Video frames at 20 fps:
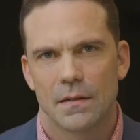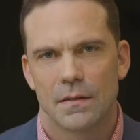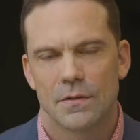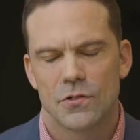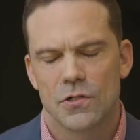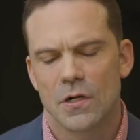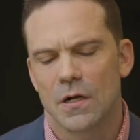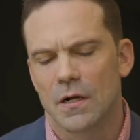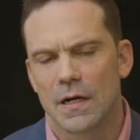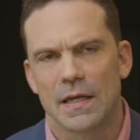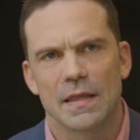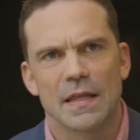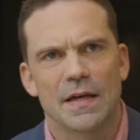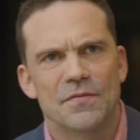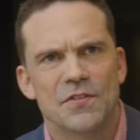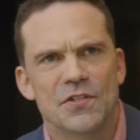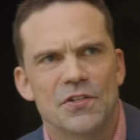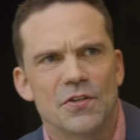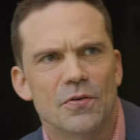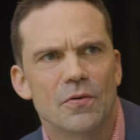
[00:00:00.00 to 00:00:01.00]
Sure, I'd
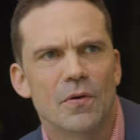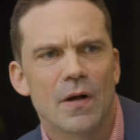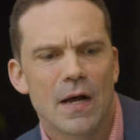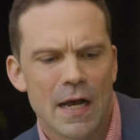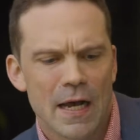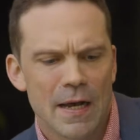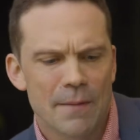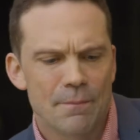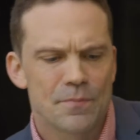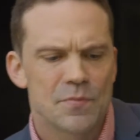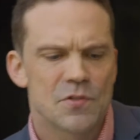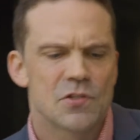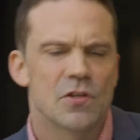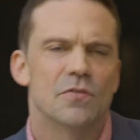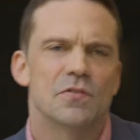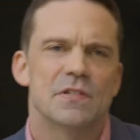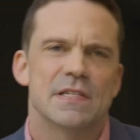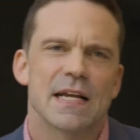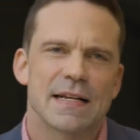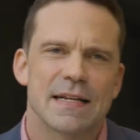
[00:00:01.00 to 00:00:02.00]
love to.
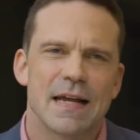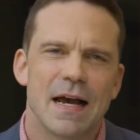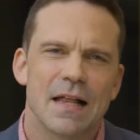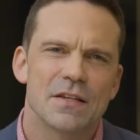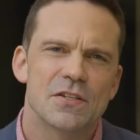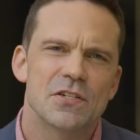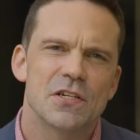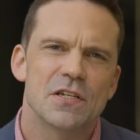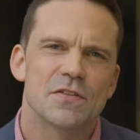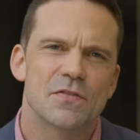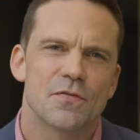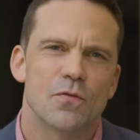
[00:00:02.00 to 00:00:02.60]
So technology is